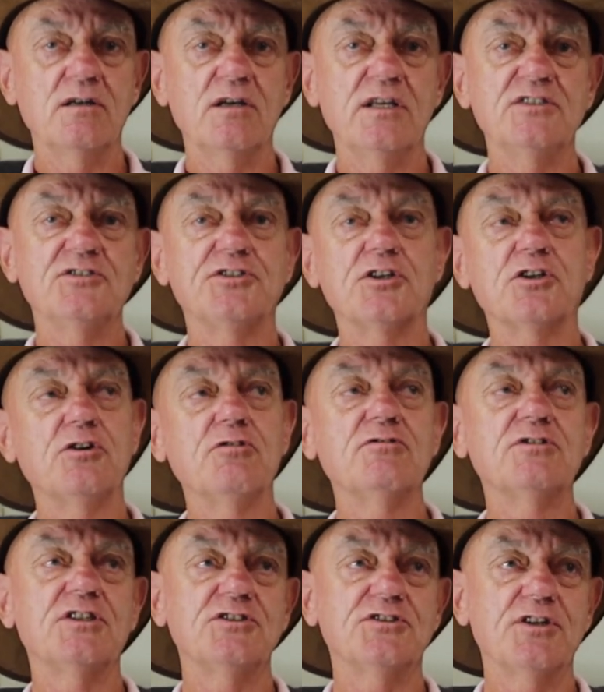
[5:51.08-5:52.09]
in
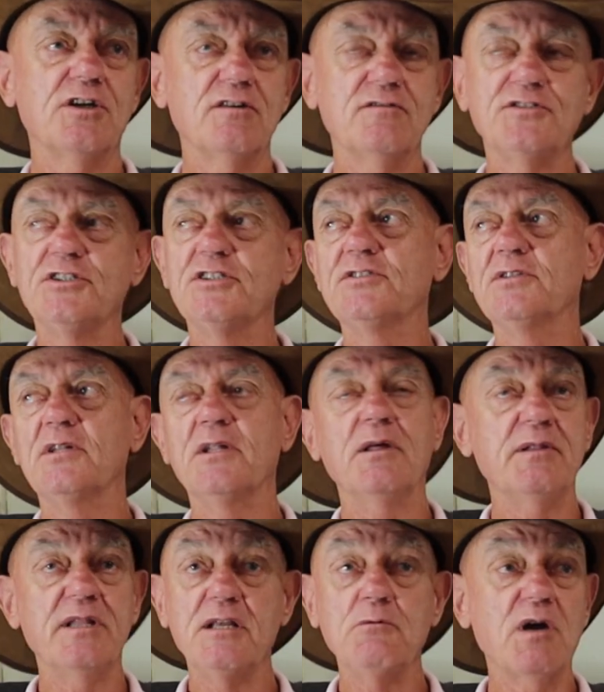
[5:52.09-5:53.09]
security services,
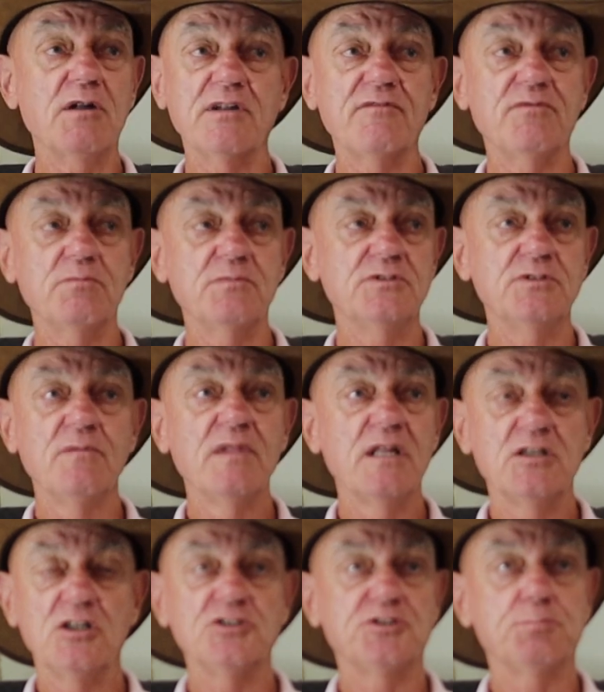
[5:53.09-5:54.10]
and he won't have them
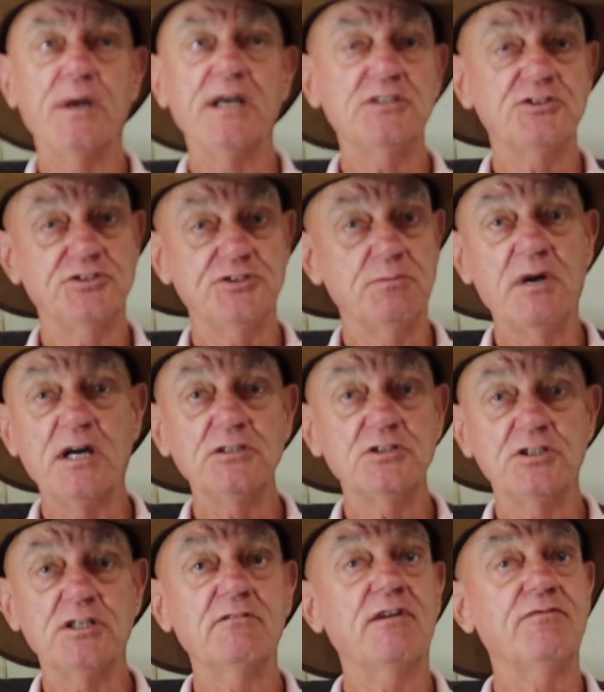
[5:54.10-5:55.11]
as pets so
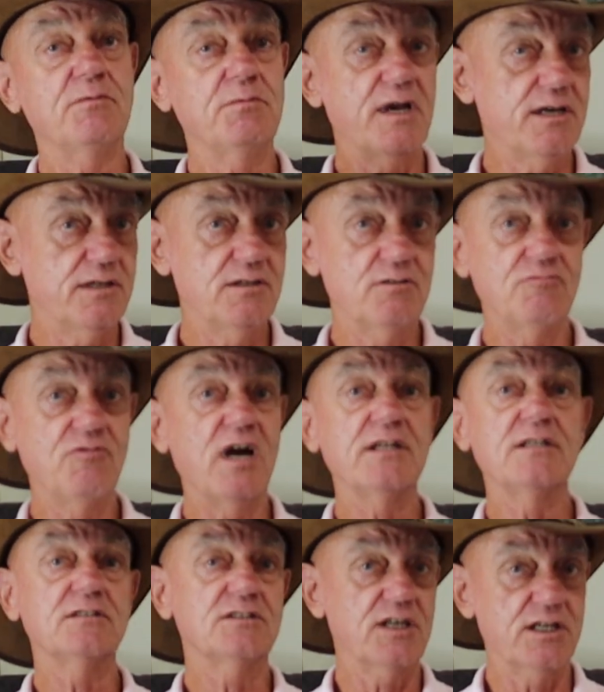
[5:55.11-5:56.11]
much. He'll have them out in the
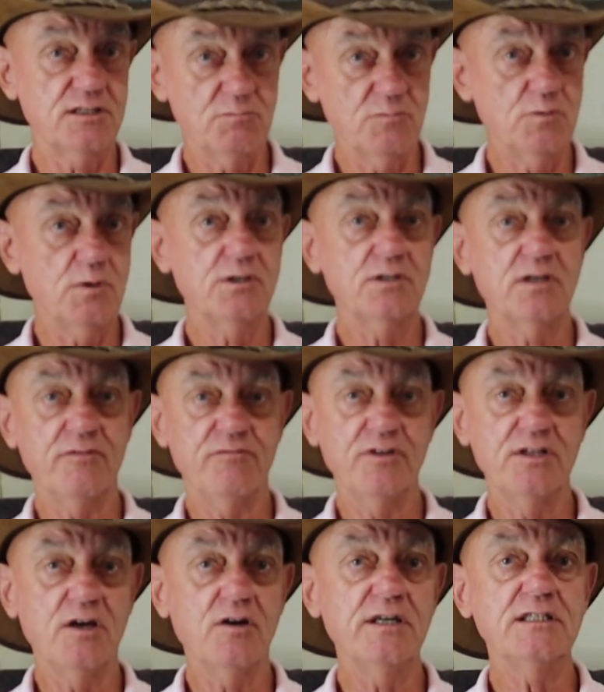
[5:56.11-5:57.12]
run, take them to work
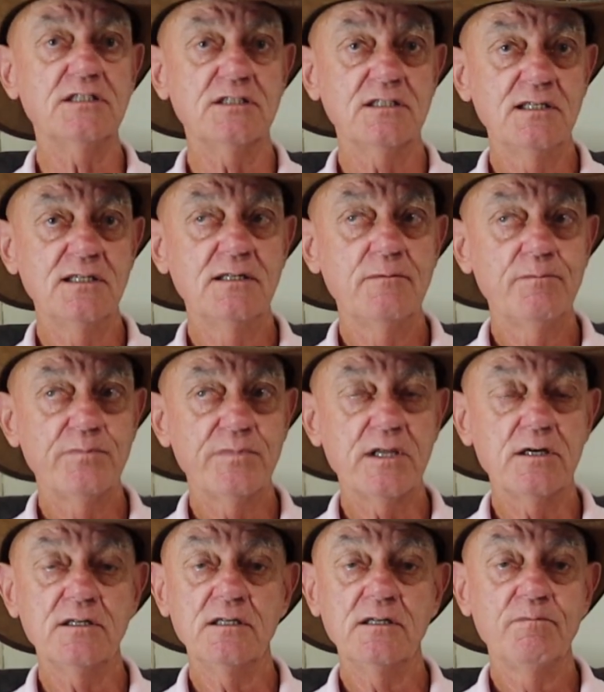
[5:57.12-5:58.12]
every night.
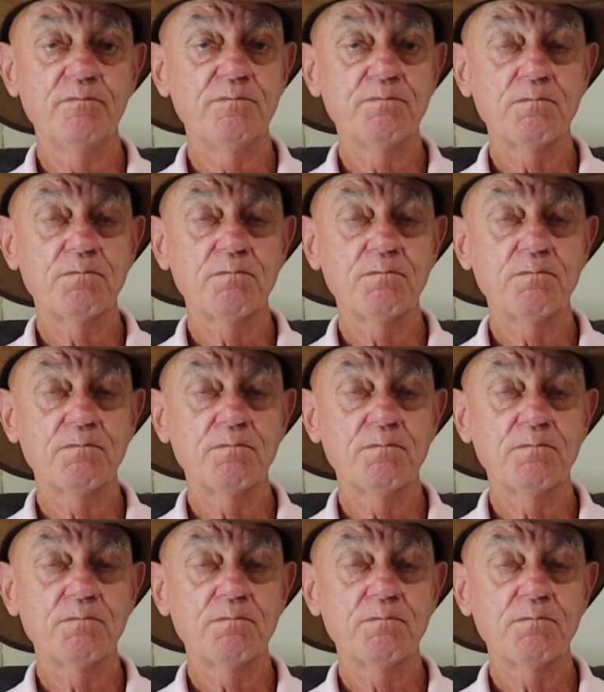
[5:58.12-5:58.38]
They're